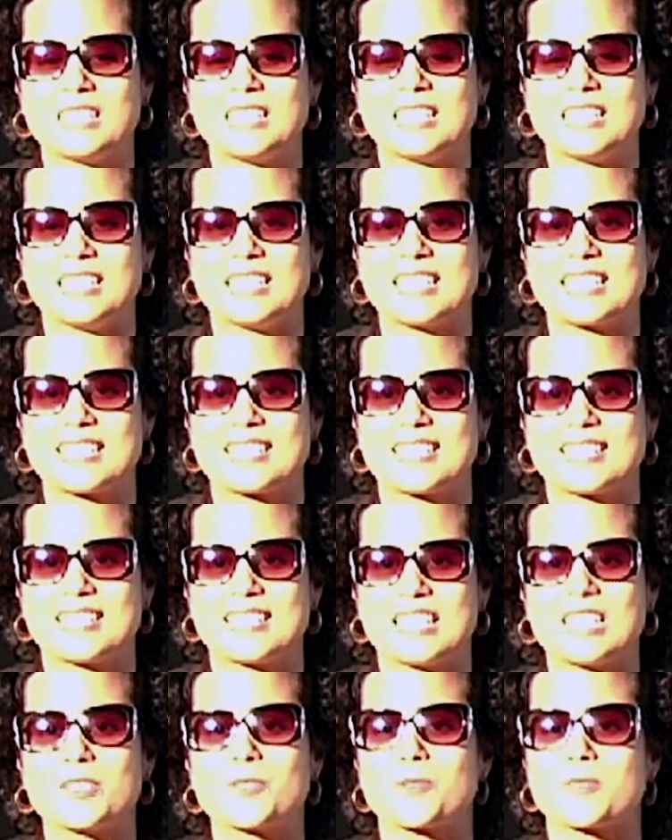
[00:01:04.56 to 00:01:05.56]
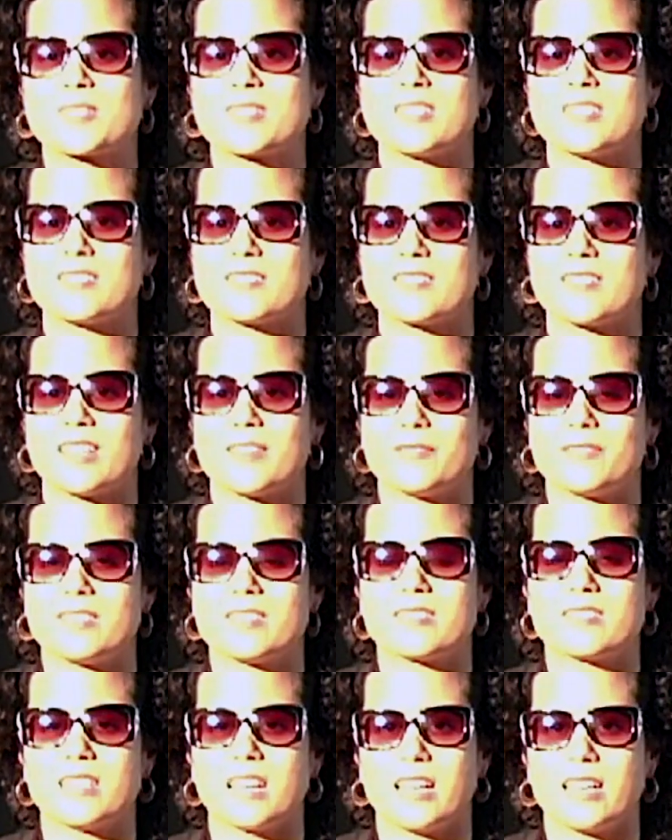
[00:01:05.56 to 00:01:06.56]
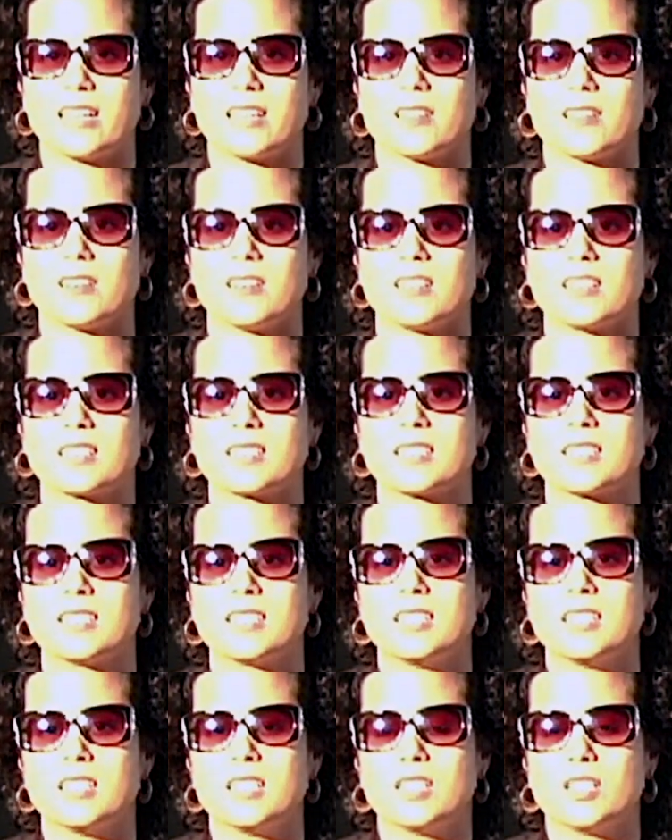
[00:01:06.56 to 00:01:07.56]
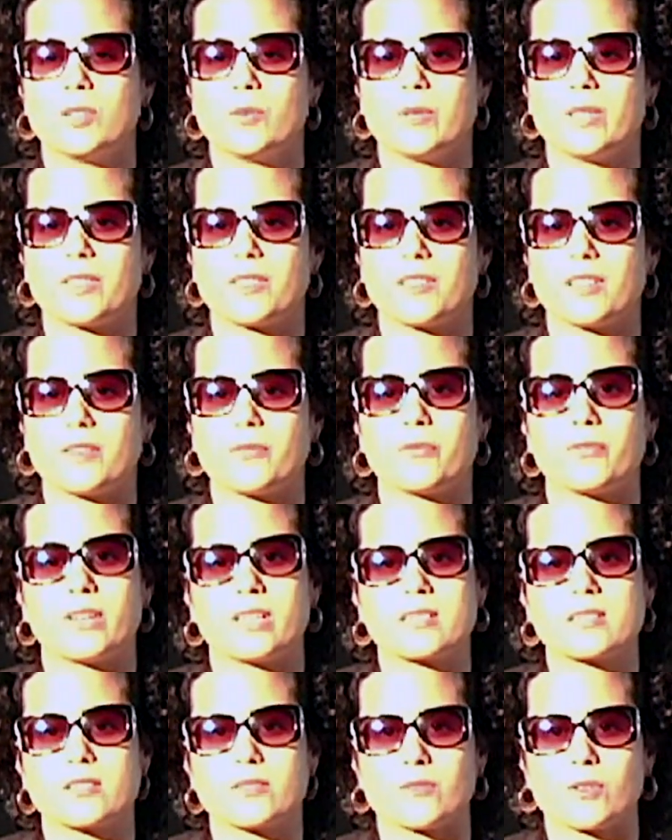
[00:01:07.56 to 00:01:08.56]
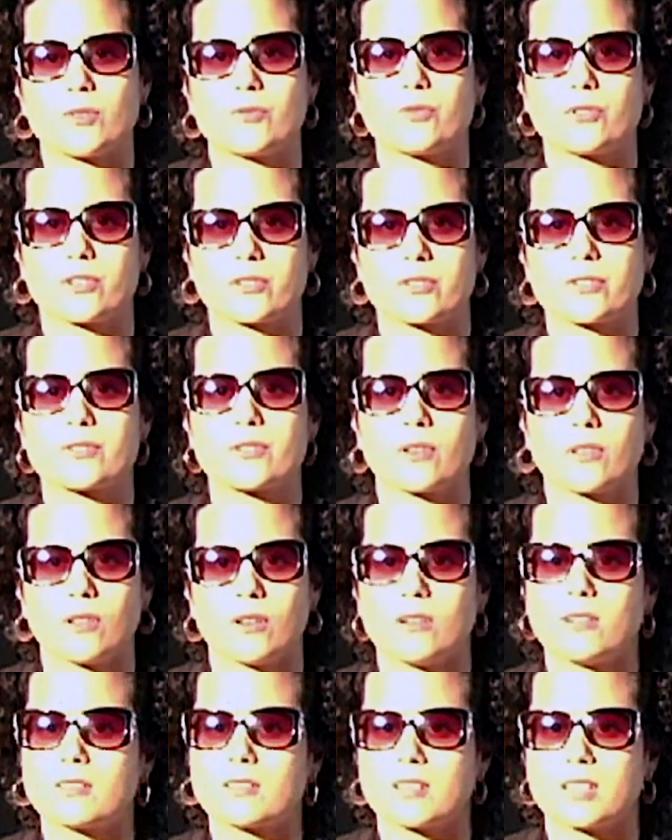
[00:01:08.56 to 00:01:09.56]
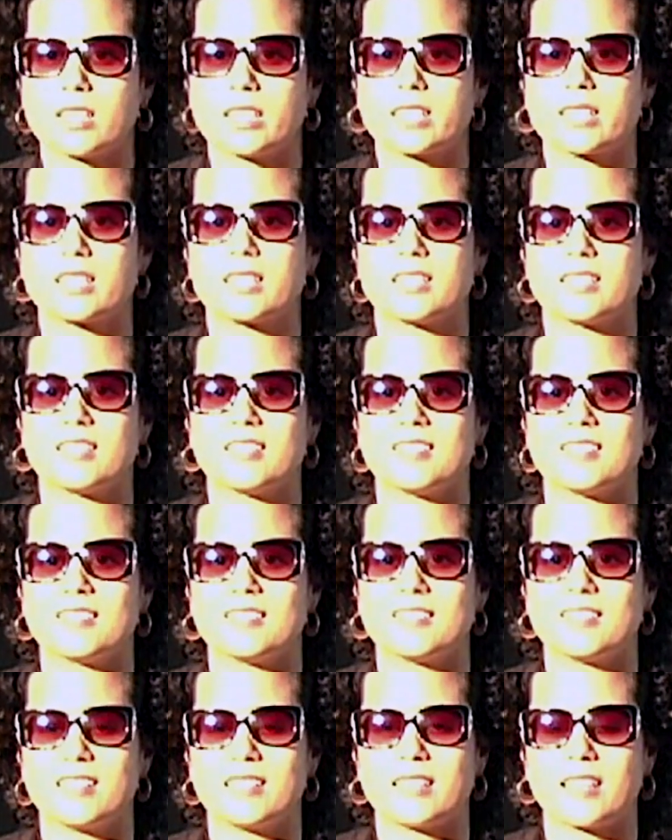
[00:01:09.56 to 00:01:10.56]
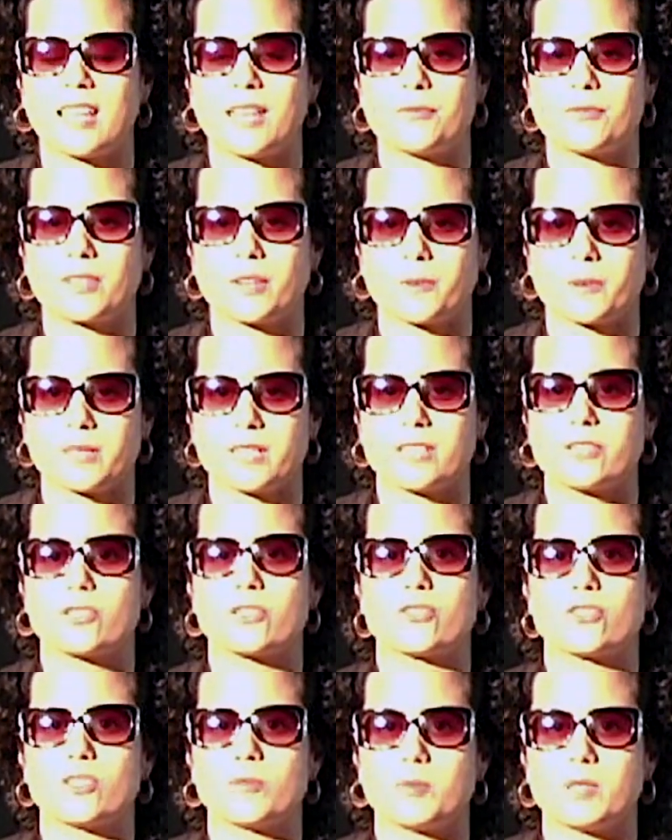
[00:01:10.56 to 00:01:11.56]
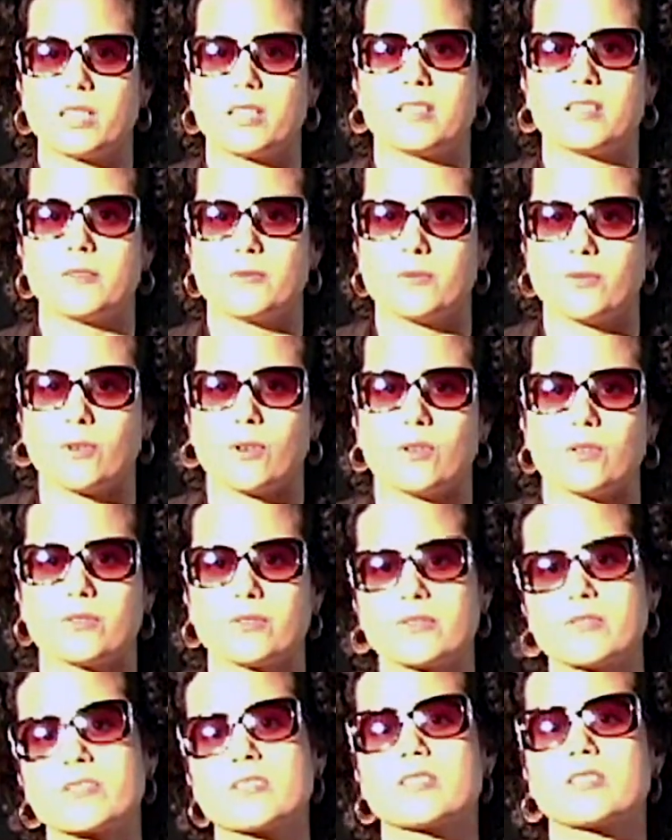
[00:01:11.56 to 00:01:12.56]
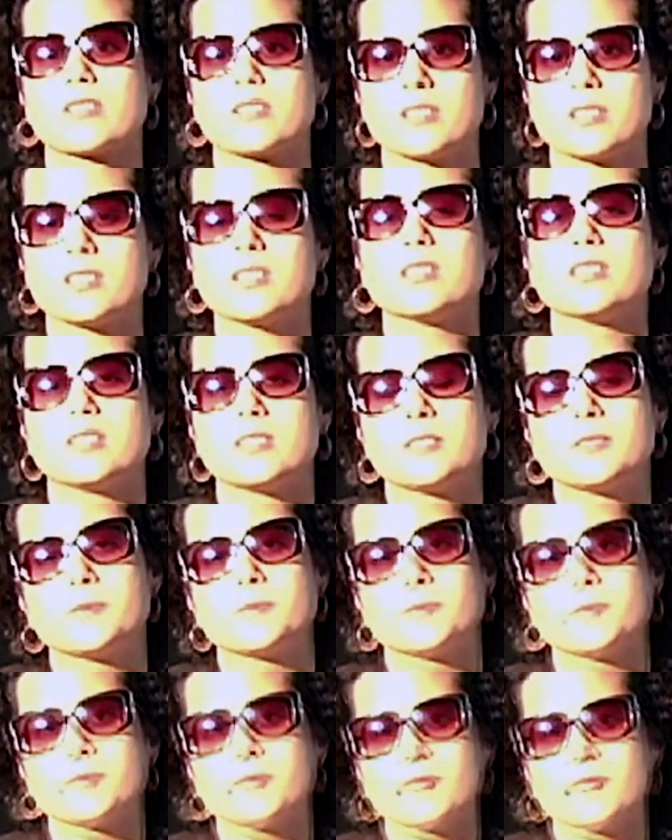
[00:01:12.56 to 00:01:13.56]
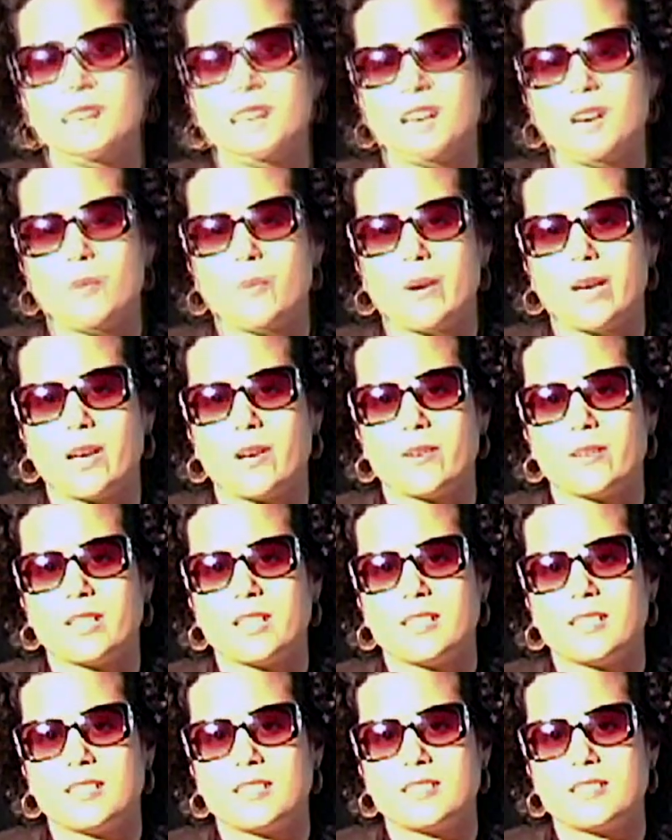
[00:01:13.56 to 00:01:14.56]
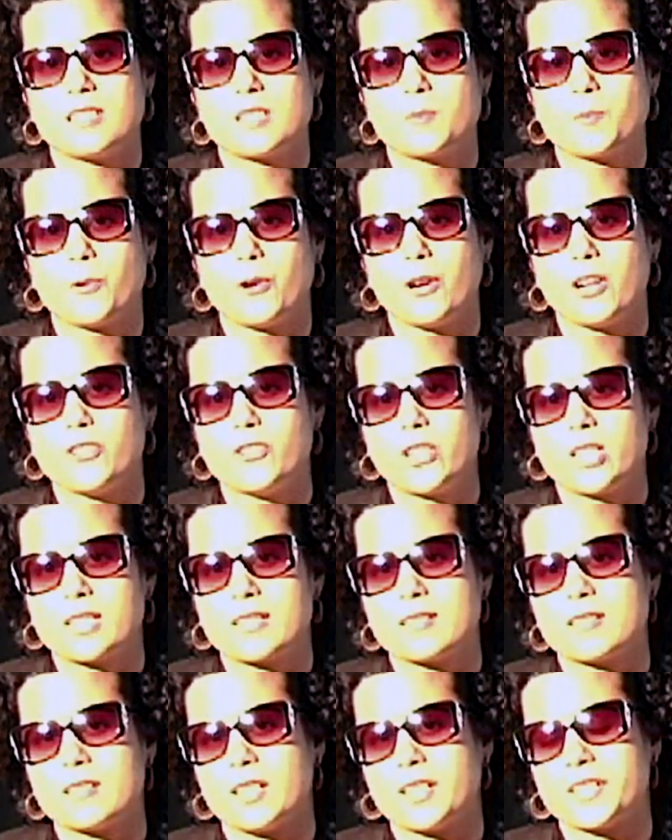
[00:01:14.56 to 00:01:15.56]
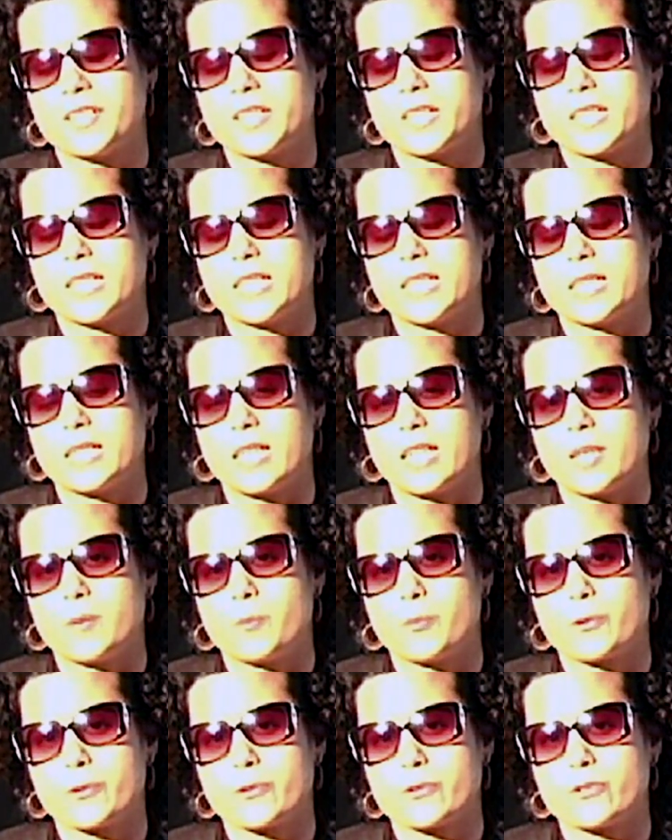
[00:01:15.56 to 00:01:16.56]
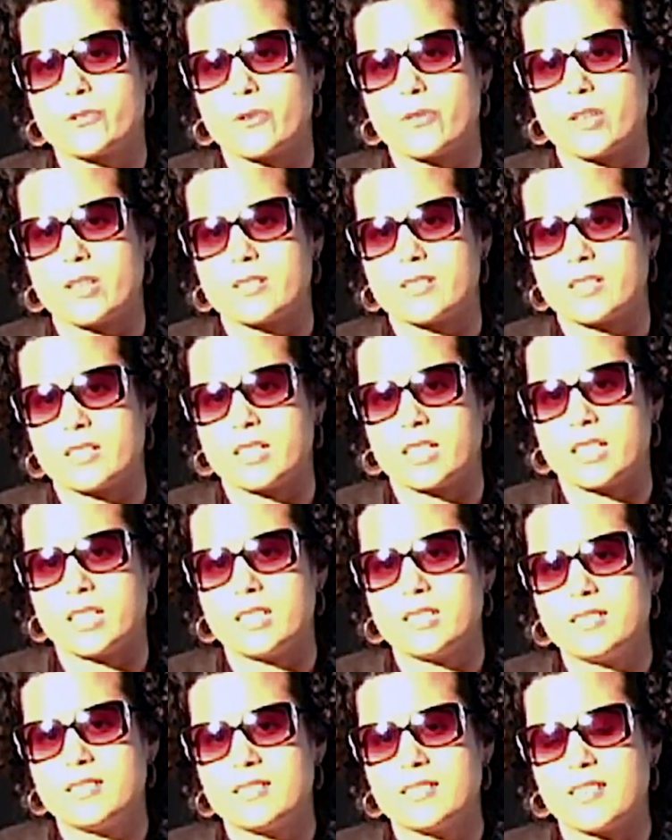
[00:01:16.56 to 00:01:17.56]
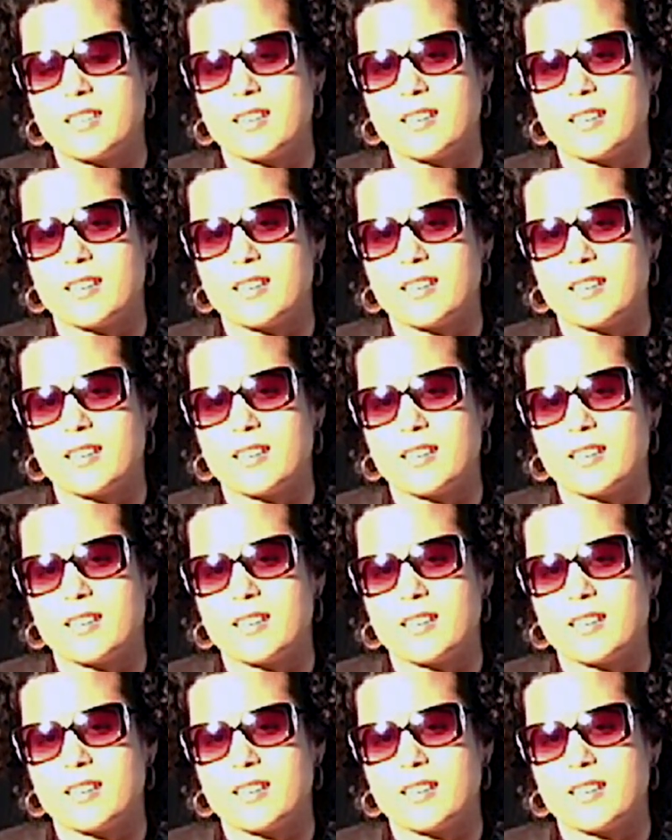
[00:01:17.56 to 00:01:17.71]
it's interesting to have this dialogue with a festival for so long, and having a relationship that evolves. Well, this project started in April 2008.